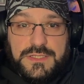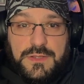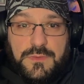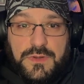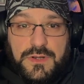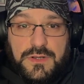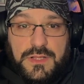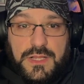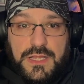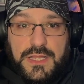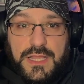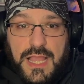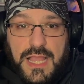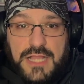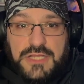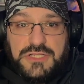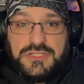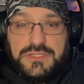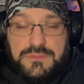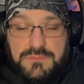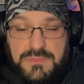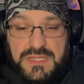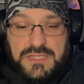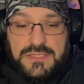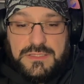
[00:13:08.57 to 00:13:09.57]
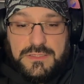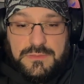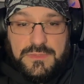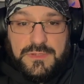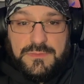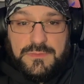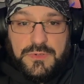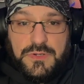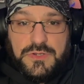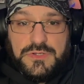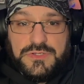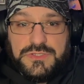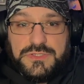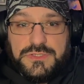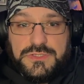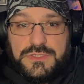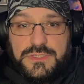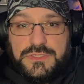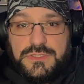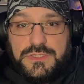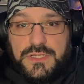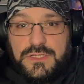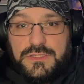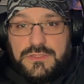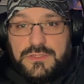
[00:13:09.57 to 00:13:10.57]
I want to, like, actually meet them in person
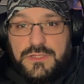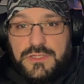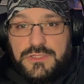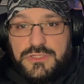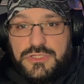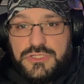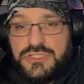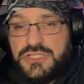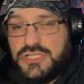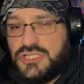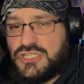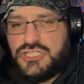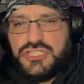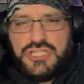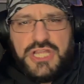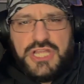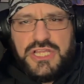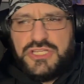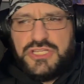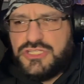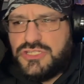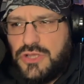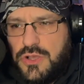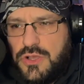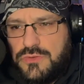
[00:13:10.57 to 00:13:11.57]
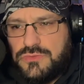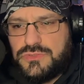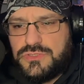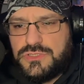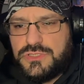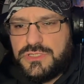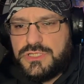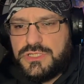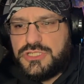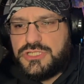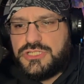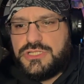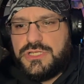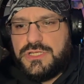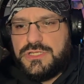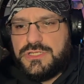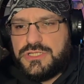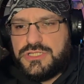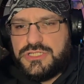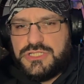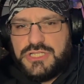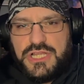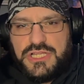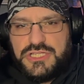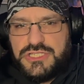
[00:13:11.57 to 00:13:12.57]
and just exchange notes and
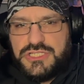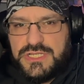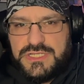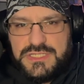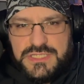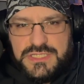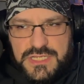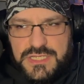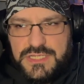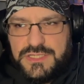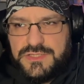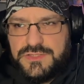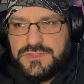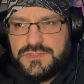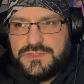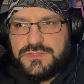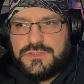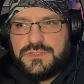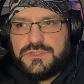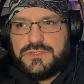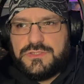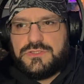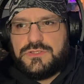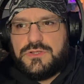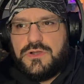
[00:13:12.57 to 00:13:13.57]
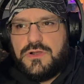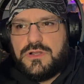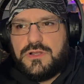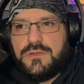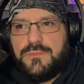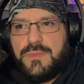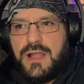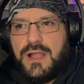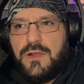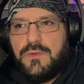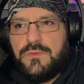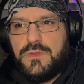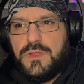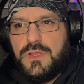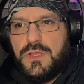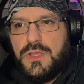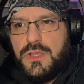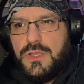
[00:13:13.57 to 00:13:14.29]
exchange ideas and just talk about